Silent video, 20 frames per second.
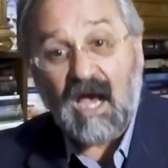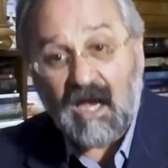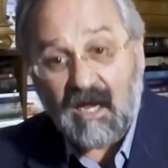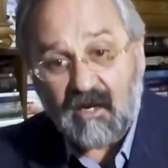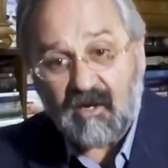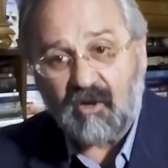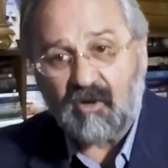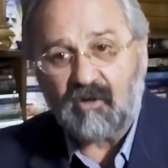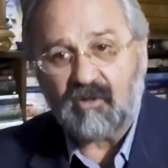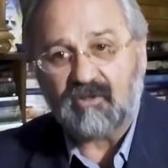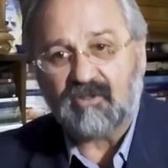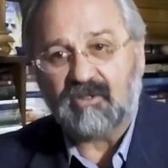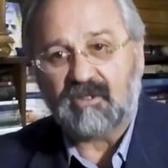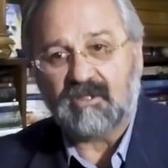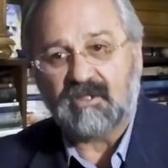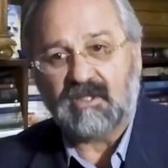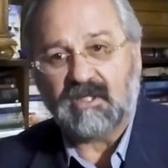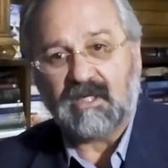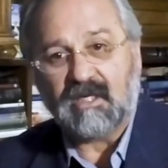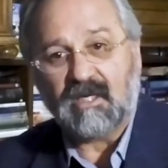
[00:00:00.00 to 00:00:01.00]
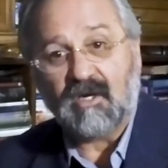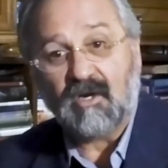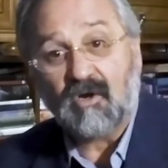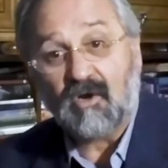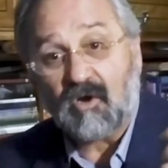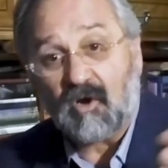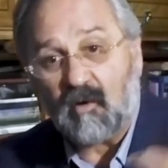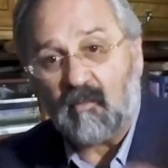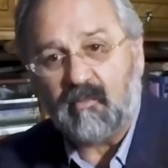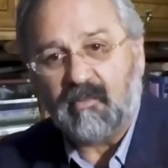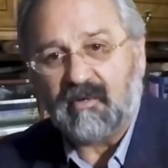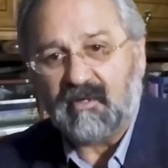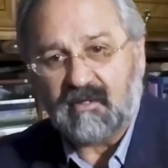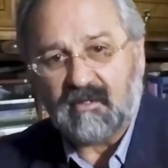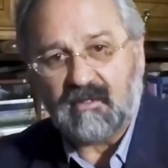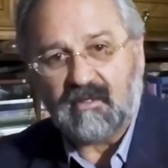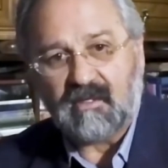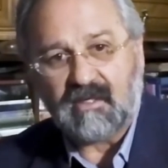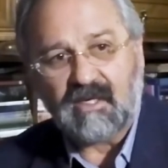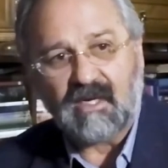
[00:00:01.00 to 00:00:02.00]
unconsciously
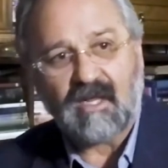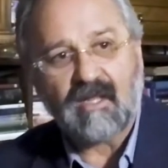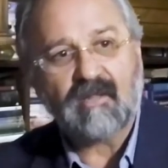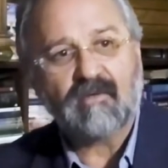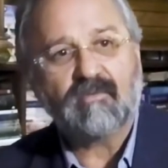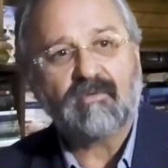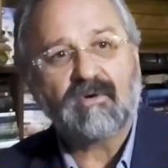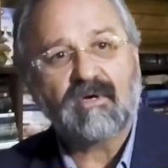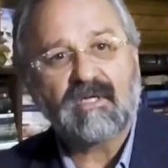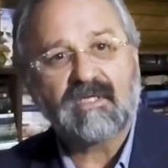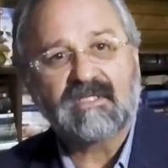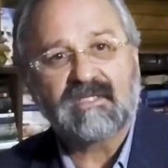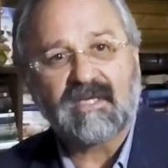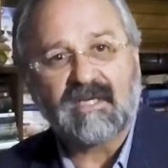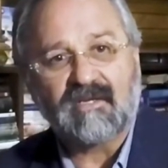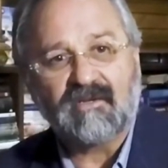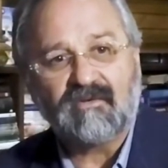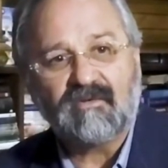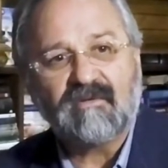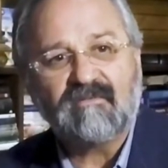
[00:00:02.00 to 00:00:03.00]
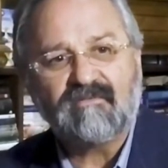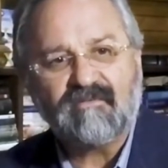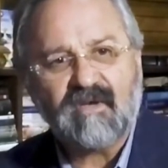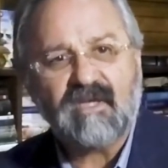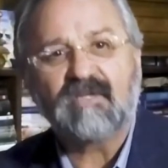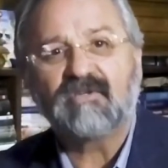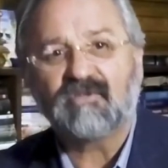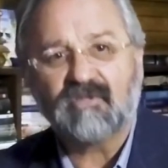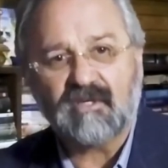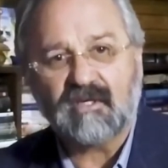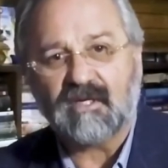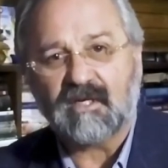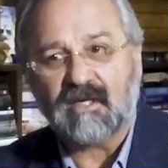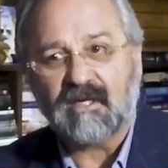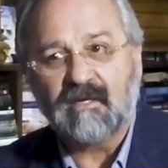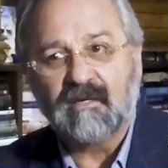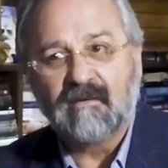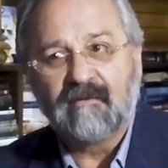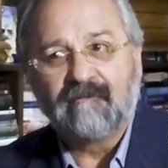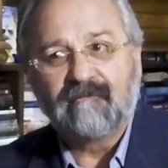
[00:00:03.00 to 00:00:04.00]
competent. In other words, that you
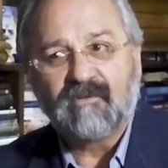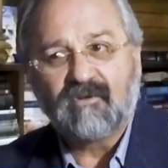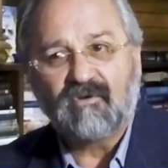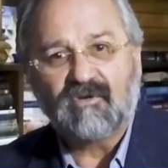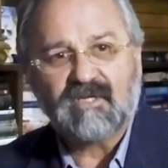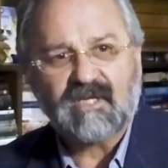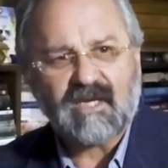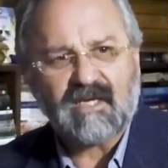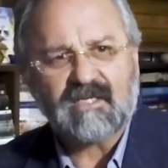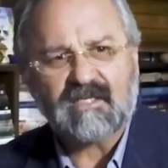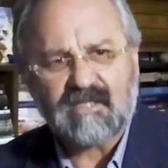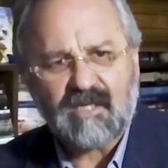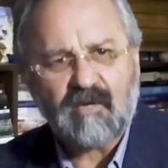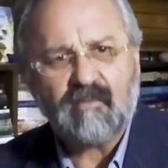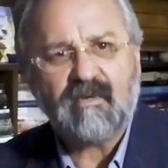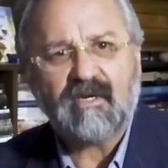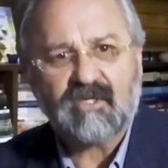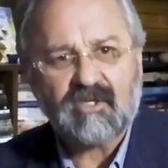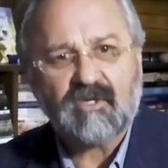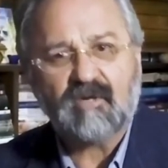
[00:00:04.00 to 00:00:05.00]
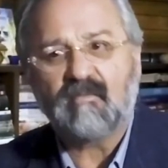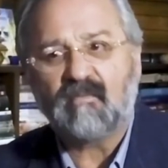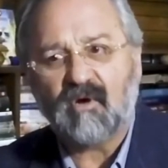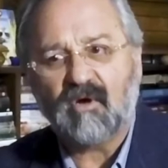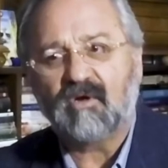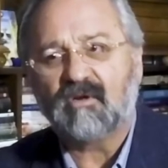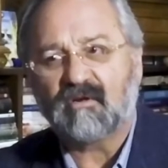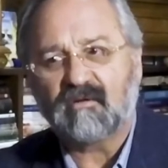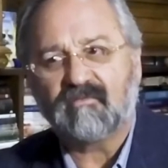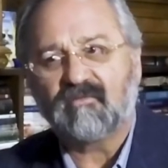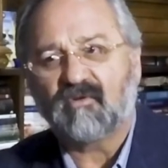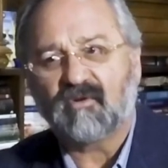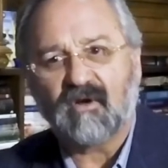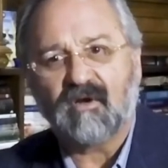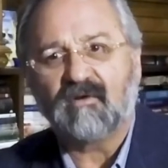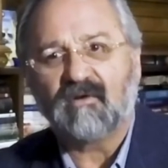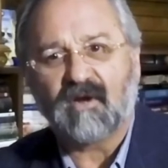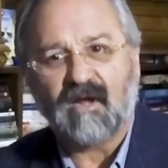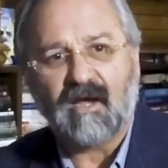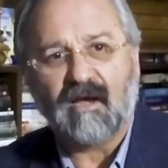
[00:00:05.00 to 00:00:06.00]
take so much command of your
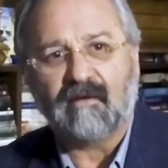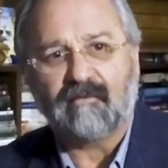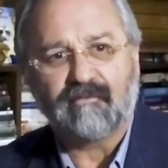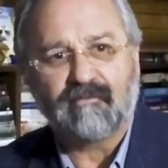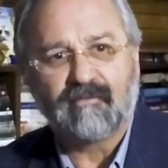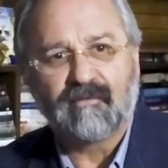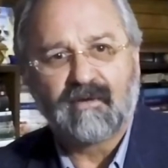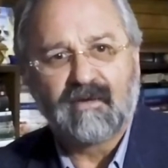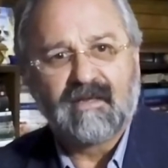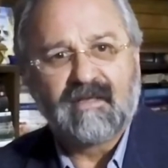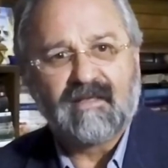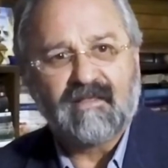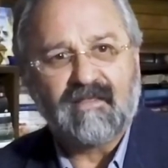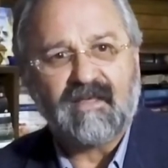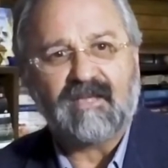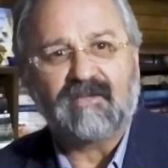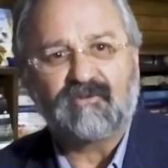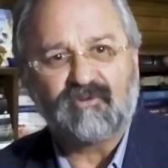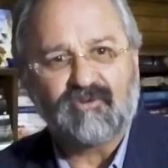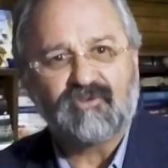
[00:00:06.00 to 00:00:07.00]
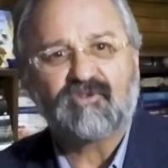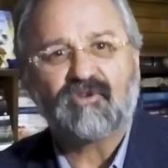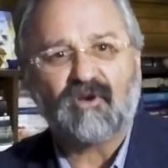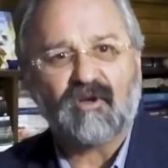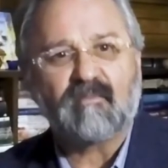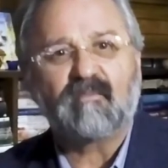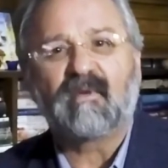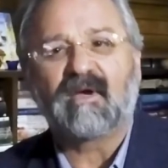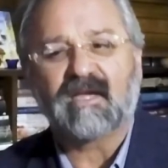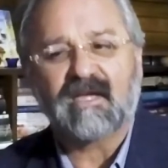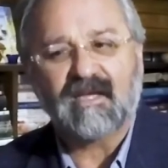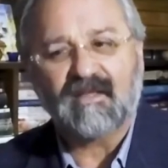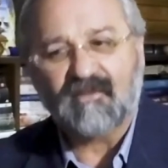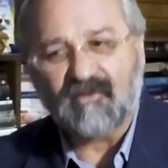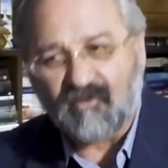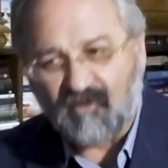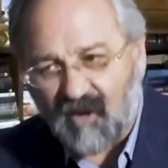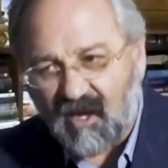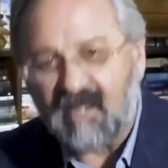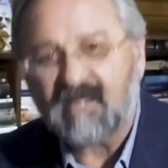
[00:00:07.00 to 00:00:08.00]
own life that you start making
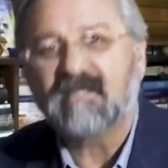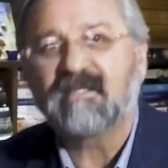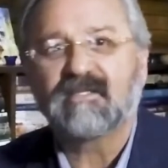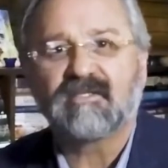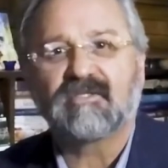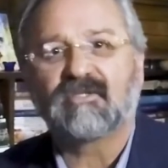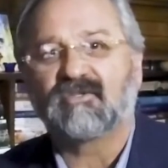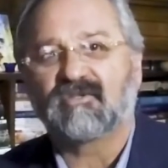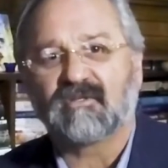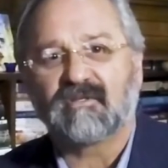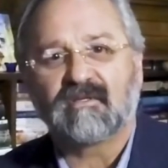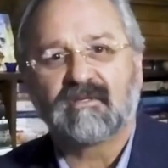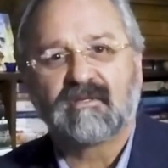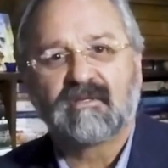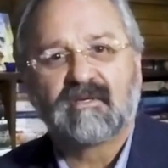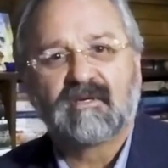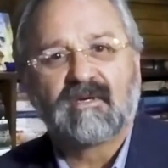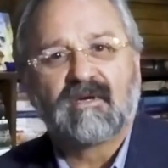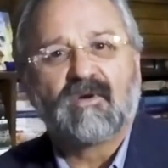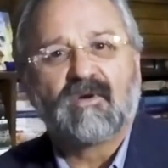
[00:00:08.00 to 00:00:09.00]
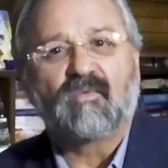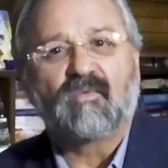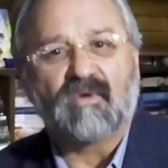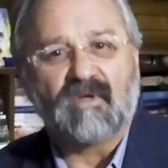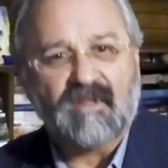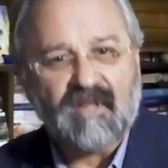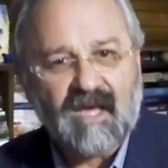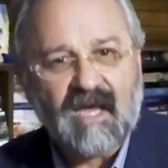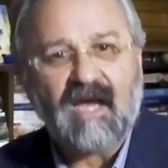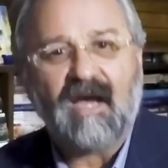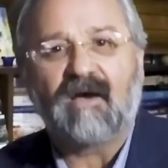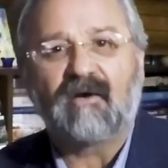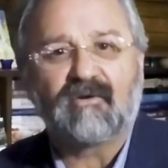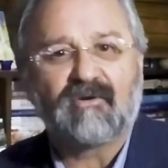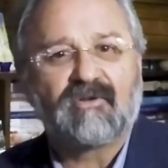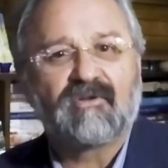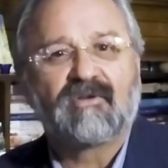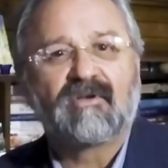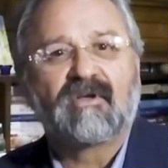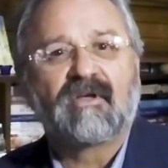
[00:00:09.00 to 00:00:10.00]
the right decision
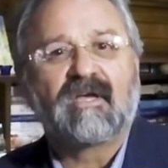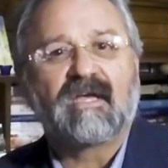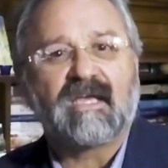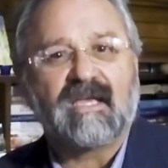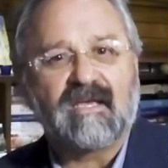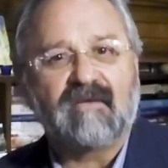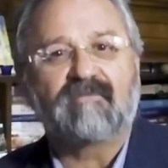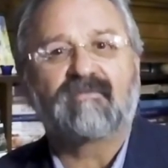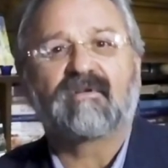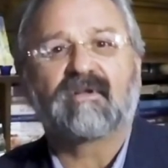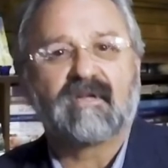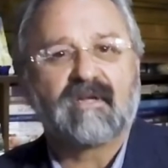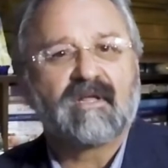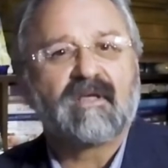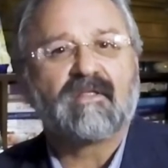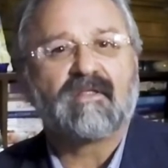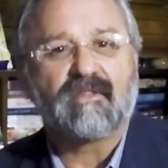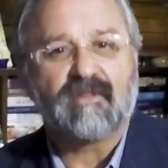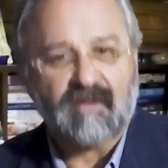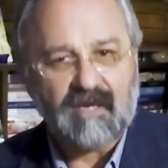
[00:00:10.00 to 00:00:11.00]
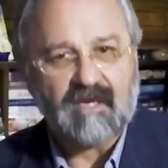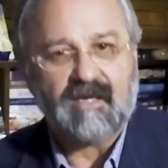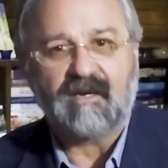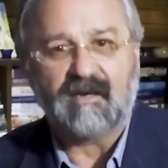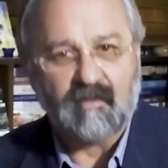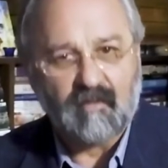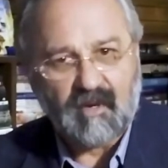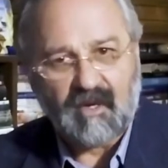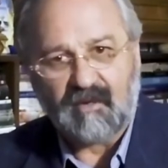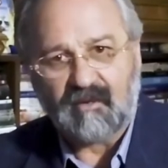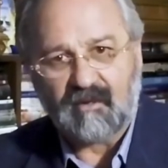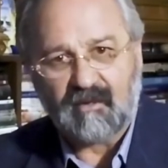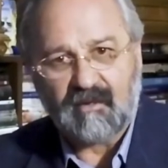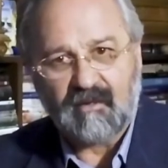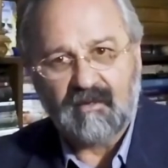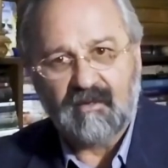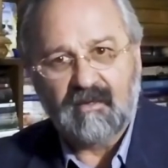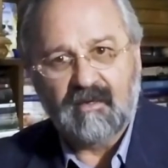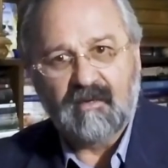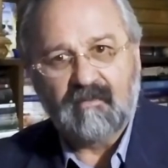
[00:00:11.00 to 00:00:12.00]
without even thinking about
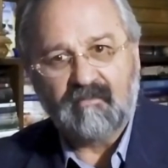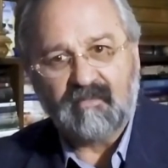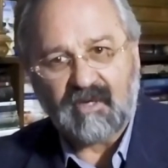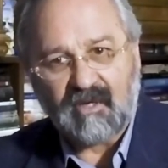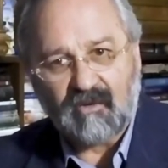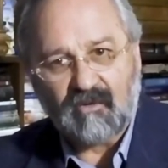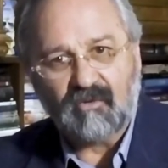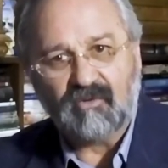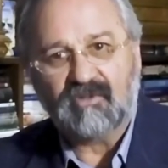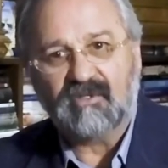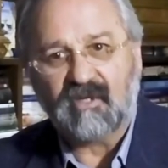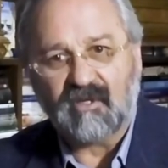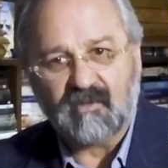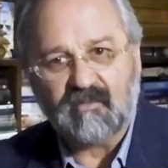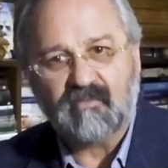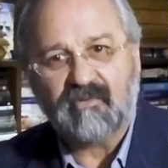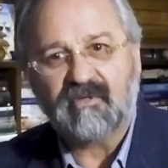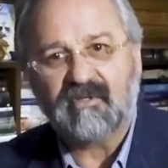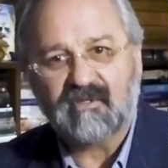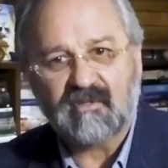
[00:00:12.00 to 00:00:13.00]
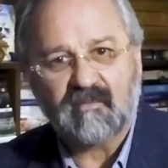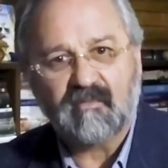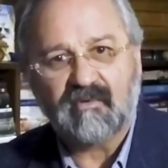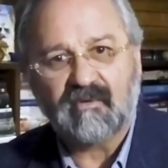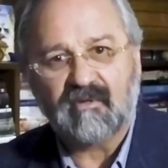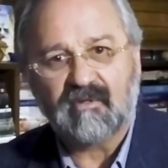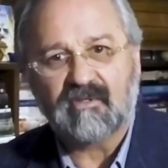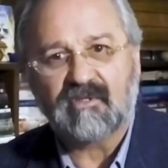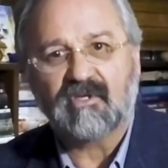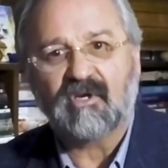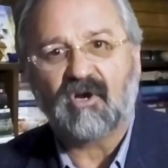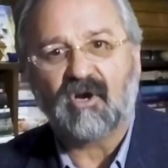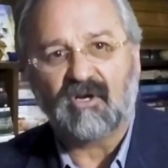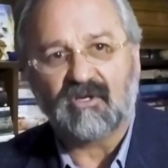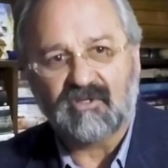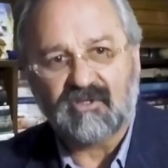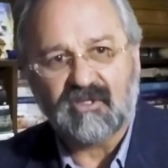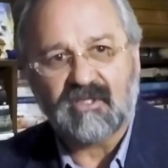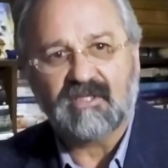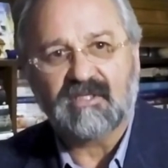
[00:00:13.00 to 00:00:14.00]
it, because those principles
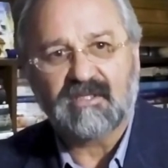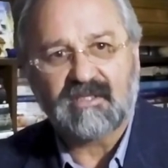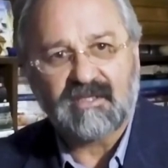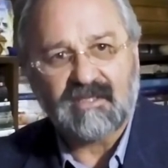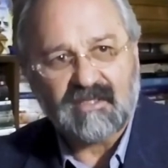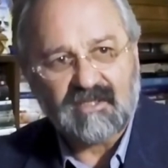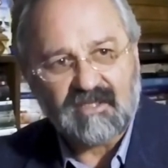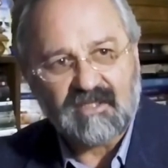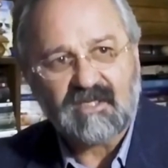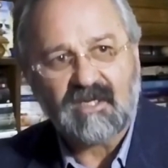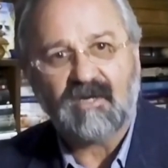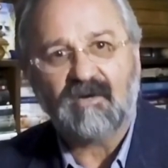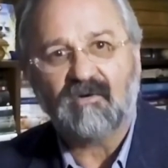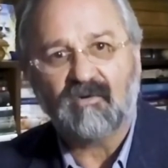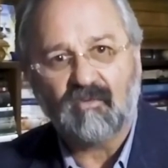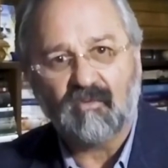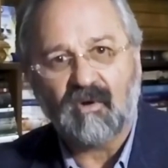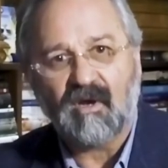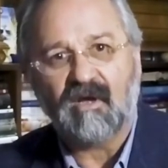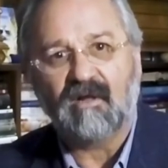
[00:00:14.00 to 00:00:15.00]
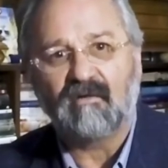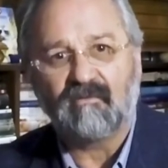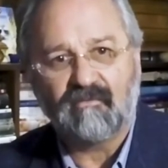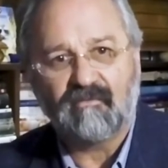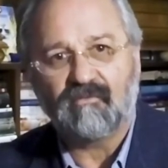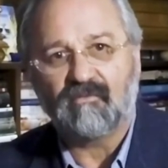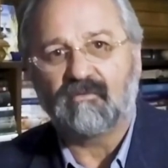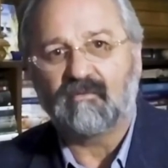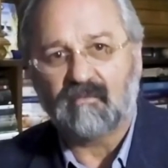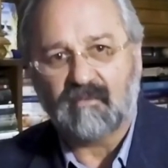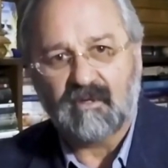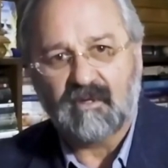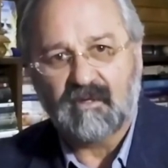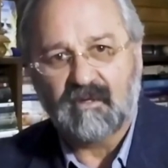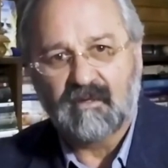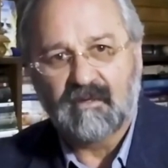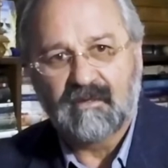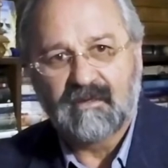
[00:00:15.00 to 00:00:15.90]
are just so well formed.